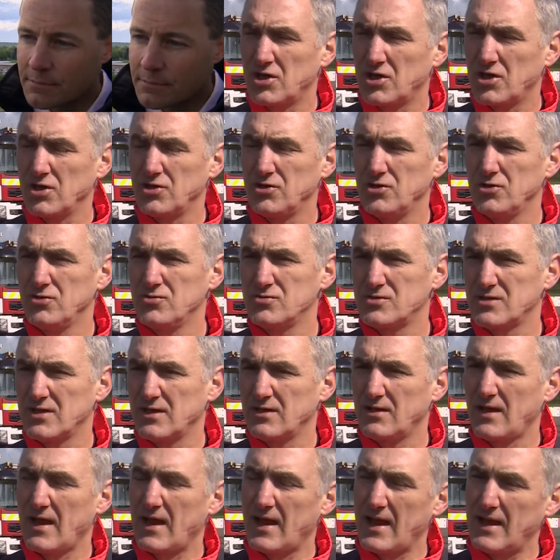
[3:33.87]
can use
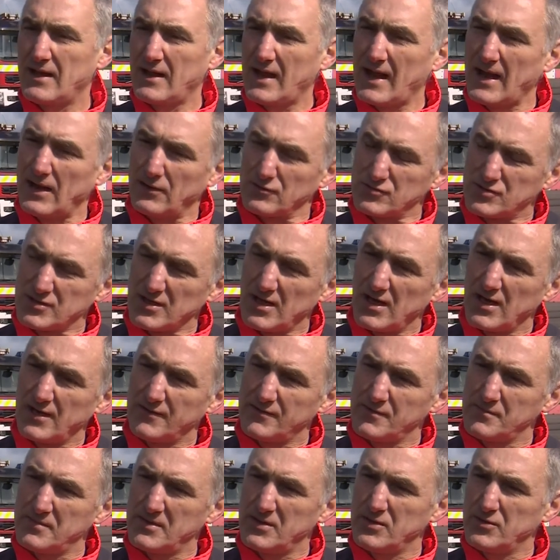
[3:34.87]
it outside of
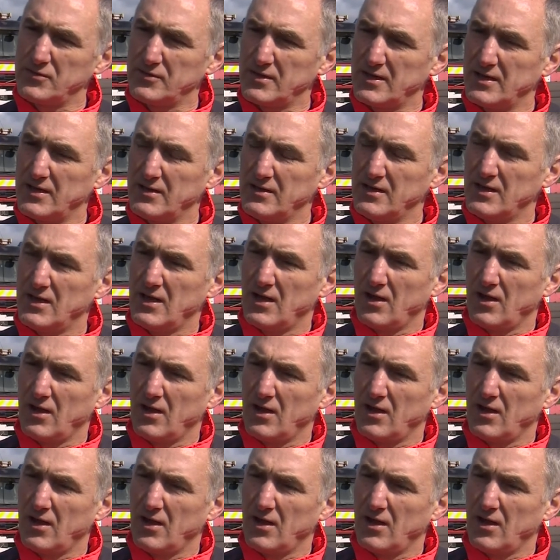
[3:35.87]
a building,